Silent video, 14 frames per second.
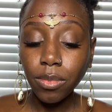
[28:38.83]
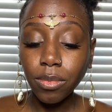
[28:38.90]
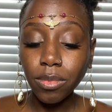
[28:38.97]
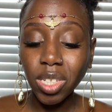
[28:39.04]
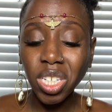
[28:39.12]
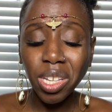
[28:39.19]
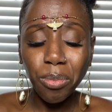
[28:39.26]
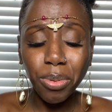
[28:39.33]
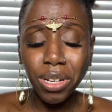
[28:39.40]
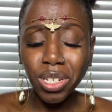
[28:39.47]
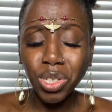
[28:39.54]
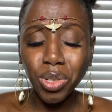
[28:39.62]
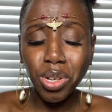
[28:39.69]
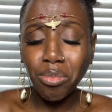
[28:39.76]
Because I'm
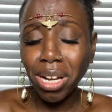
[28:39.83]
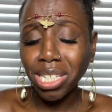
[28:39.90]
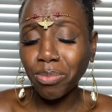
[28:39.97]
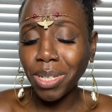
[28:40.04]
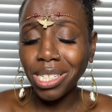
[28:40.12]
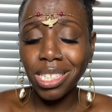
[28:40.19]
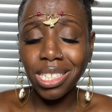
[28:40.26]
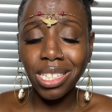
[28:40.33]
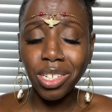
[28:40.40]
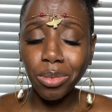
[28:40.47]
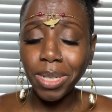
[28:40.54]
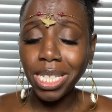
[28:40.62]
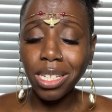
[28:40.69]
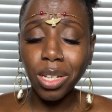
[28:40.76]
pretty sure you might still
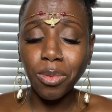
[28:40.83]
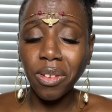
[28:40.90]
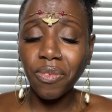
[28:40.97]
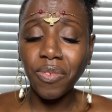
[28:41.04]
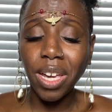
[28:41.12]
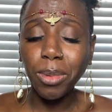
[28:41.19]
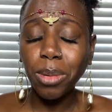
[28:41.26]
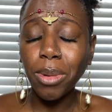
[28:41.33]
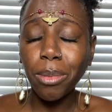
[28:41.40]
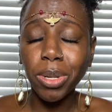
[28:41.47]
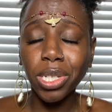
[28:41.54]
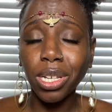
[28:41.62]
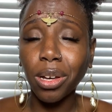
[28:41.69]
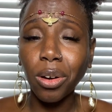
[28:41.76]
be dealing with family
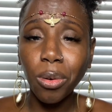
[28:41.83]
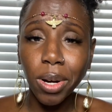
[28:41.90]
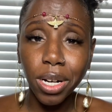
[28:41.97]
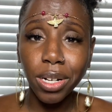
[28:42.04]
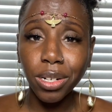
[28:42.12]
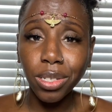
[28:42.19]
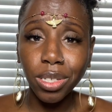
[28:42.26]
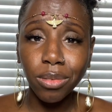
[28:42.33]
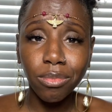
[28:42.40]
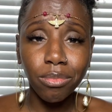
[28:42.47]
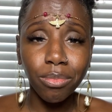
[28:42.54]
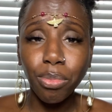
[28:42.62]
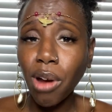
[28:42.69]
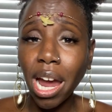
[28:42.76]
members and coworkers.
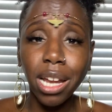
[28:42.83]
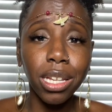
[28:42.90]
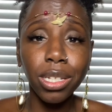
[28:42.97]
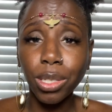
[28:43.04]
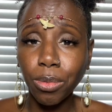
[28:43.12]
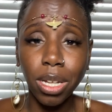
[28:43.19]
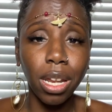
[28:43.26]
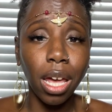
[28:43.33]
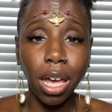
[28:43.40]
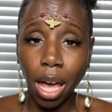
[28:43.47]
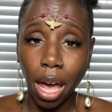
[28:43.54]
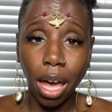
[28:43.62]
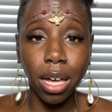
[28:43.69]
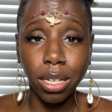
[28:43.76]
Practice with
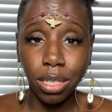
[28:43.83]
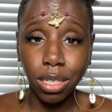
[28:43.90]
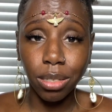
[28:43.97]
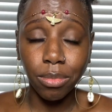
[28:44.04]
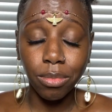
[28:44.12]
their ass.